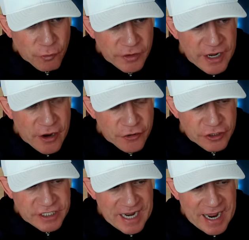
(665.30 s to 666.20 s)
really
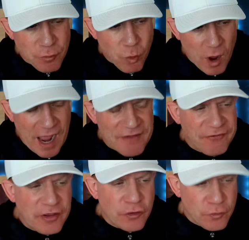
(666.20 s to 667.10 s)
understand why I
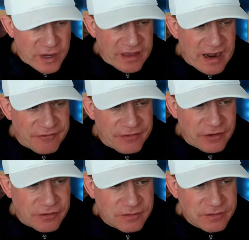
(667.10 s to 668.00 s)
feel the way that I
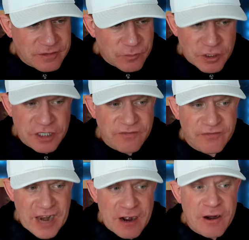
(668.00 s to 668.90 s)
feel which is
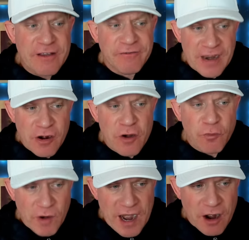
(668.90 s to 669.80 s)
very, very
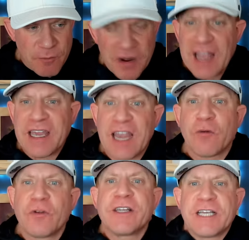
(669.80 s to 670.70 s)
rare, but I can't
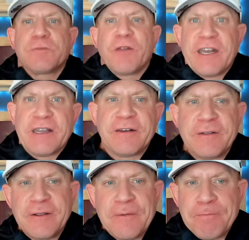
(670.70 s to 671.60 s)
really explain it.
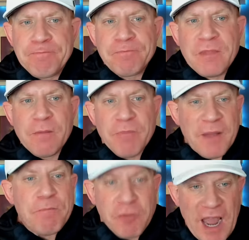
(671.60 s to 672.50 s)

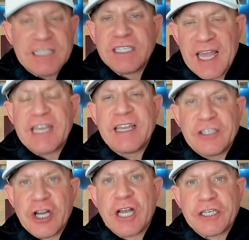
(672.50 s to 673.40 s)
But Bryce thanking
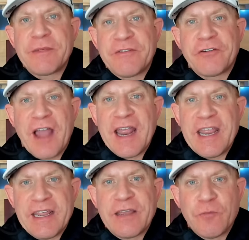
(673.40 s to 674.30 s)
Josh Emmett for not
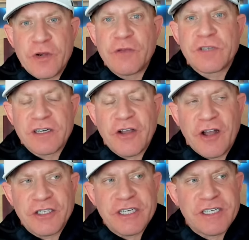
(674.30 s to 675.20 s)
hitting him when he was
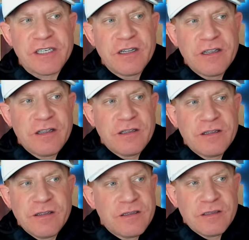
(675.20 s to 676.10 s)
unconscious
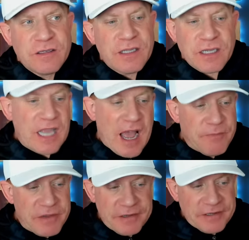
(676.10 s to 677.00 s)
got
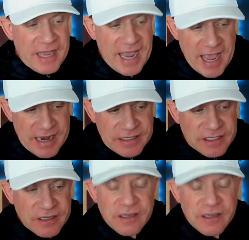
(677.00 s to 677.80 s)
me. And